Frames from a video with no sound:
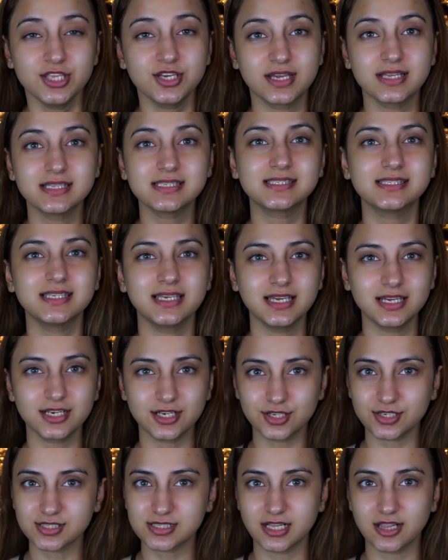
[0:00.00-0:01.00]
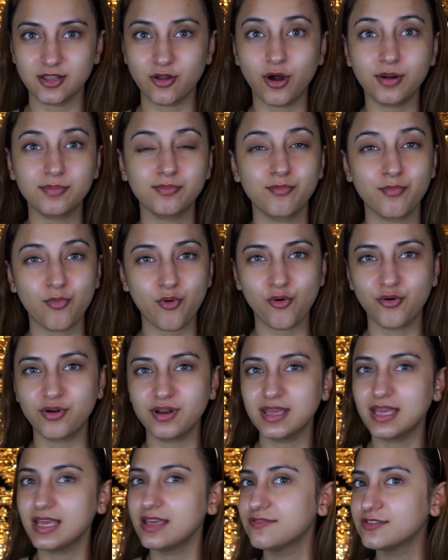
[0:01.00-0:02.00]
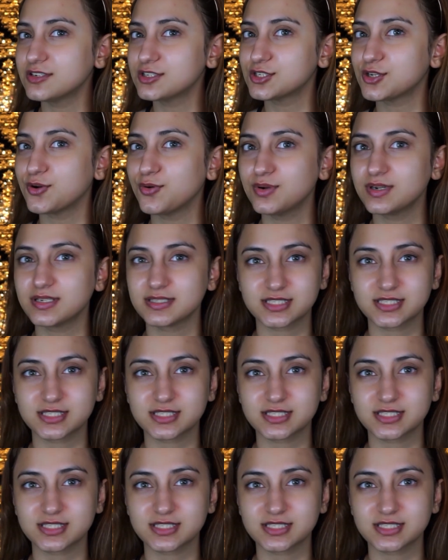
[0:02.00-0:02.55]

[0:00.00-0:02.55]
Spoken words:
You can see it looks a lot more even toned.